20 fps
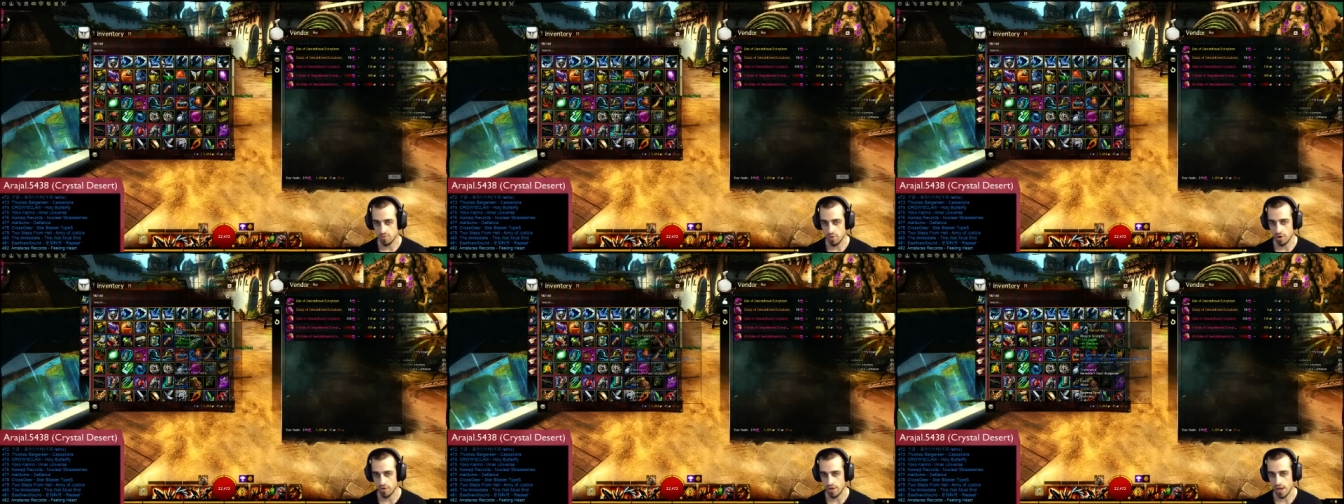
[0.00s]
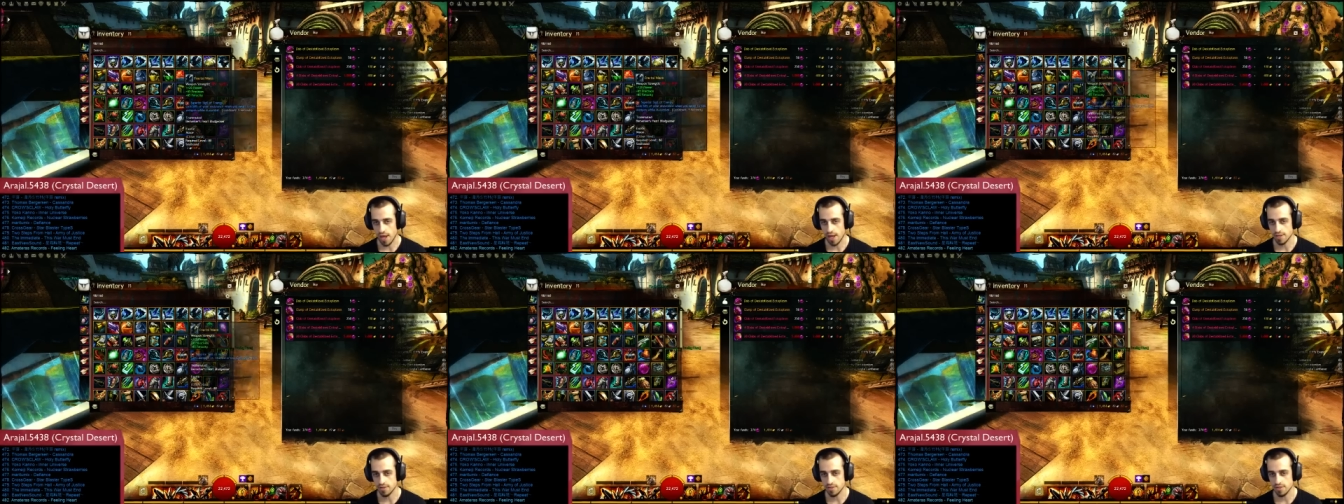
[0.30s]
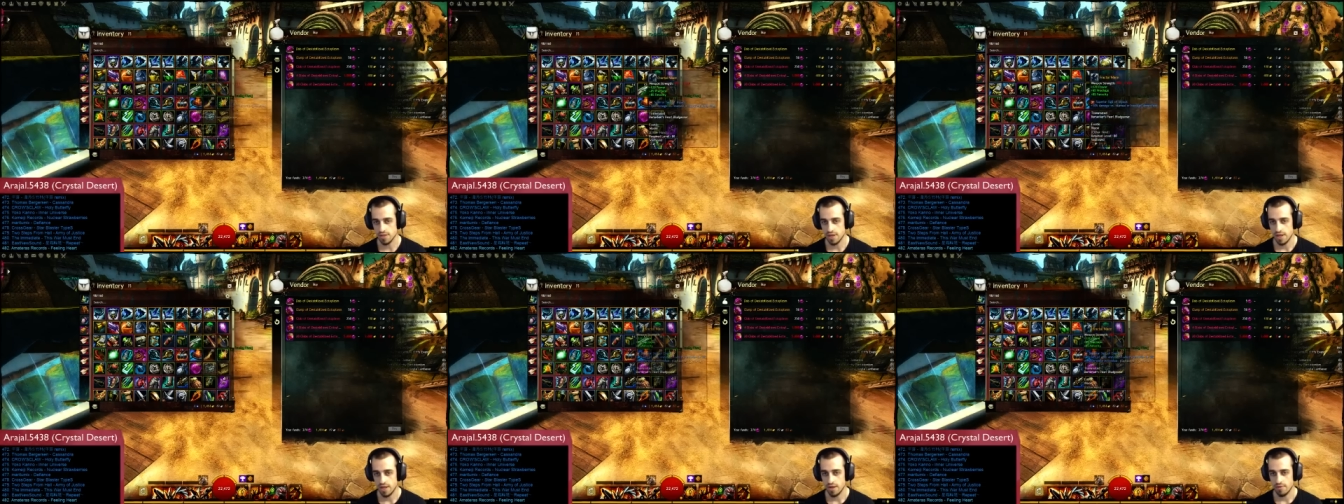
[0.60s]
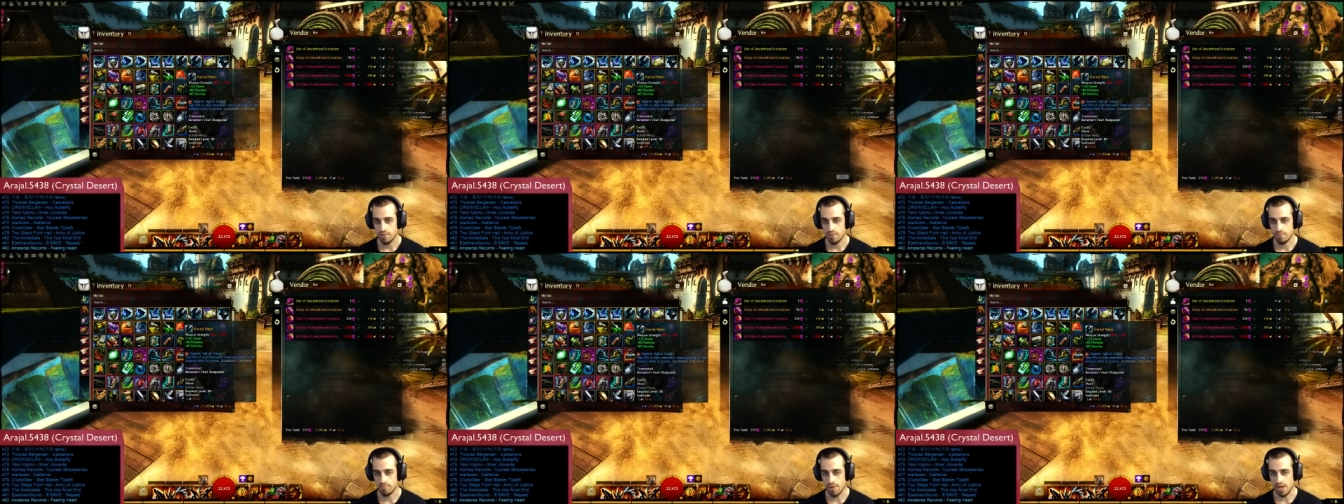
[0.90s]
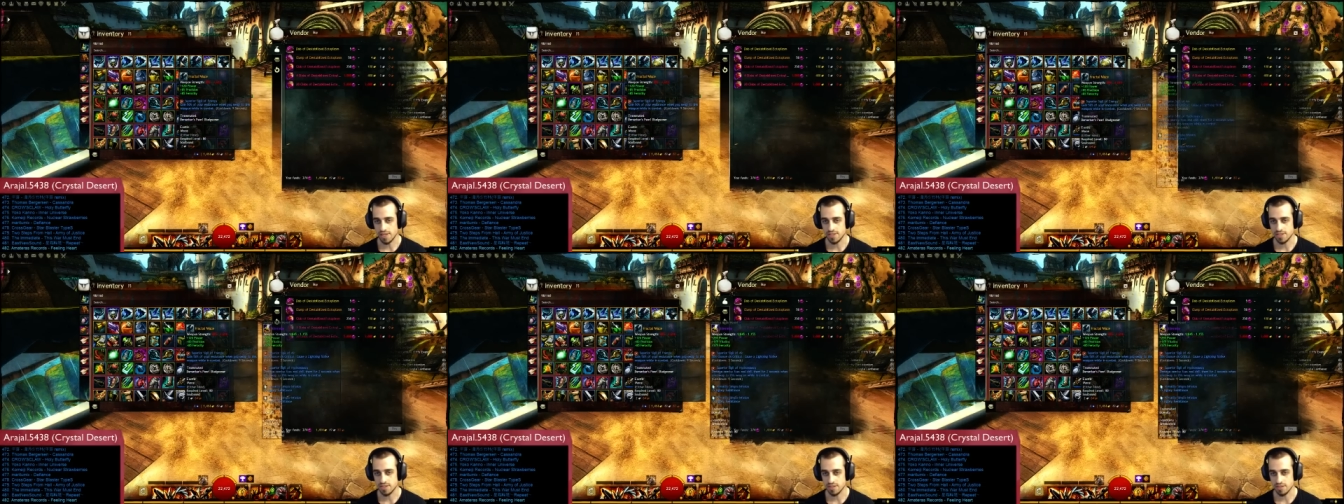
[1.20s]
in both hands,
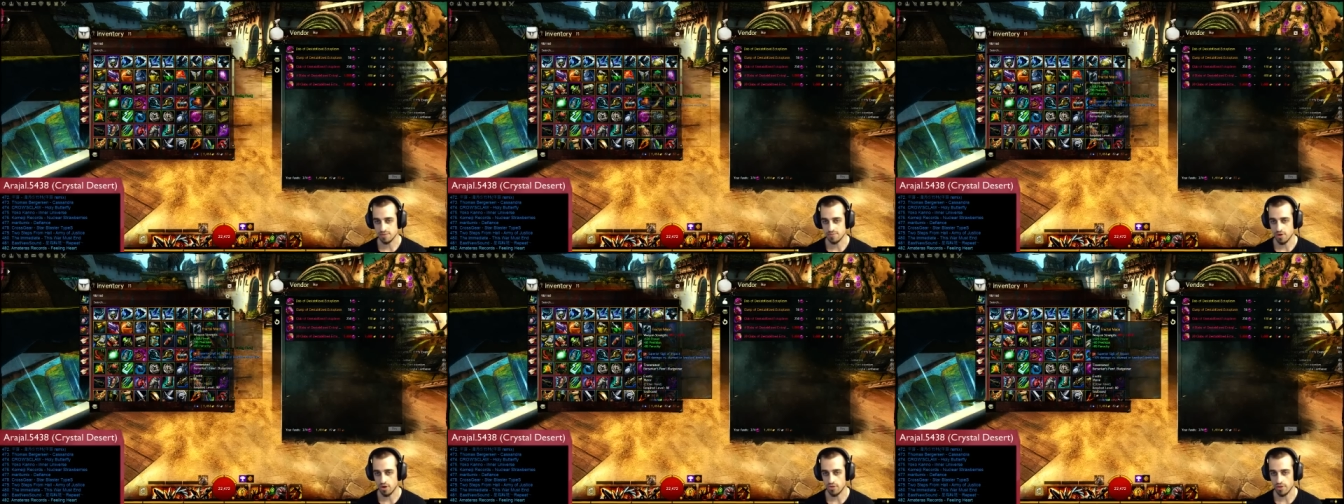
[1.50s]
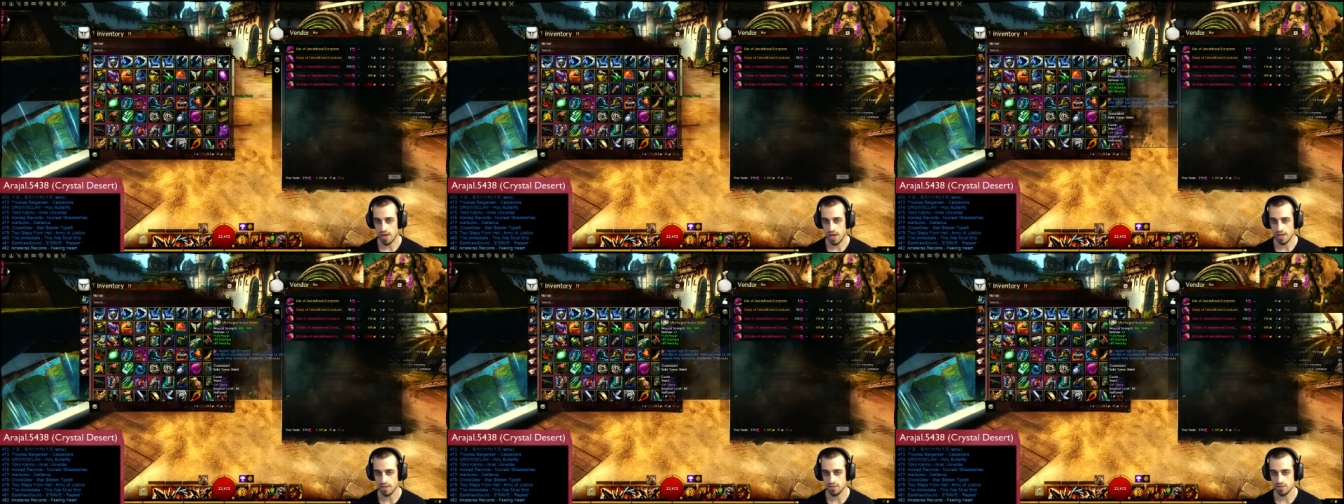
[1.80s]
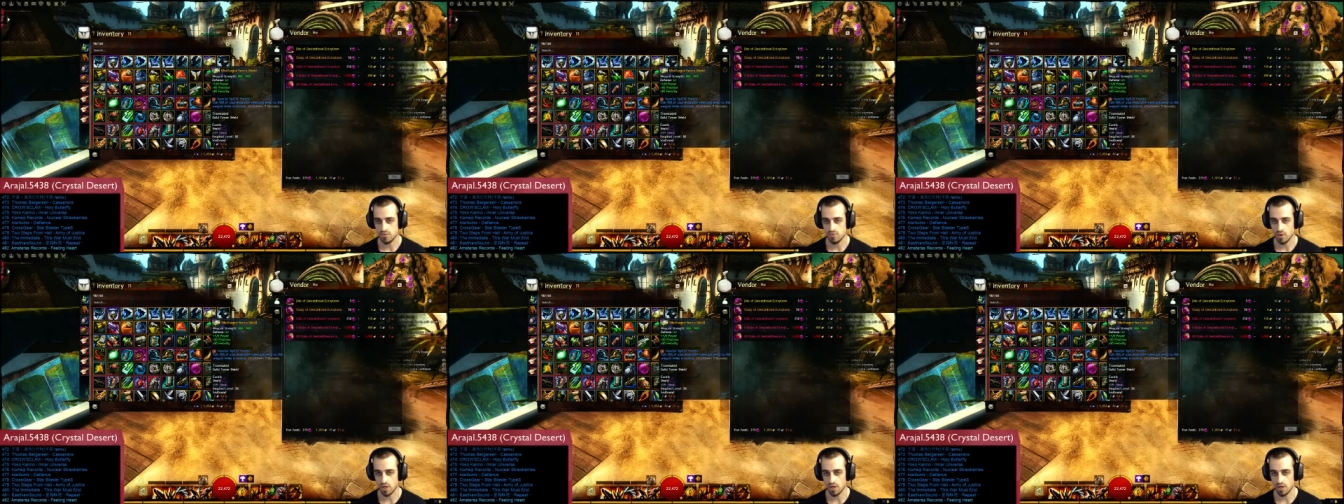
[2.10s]
maces in both hands.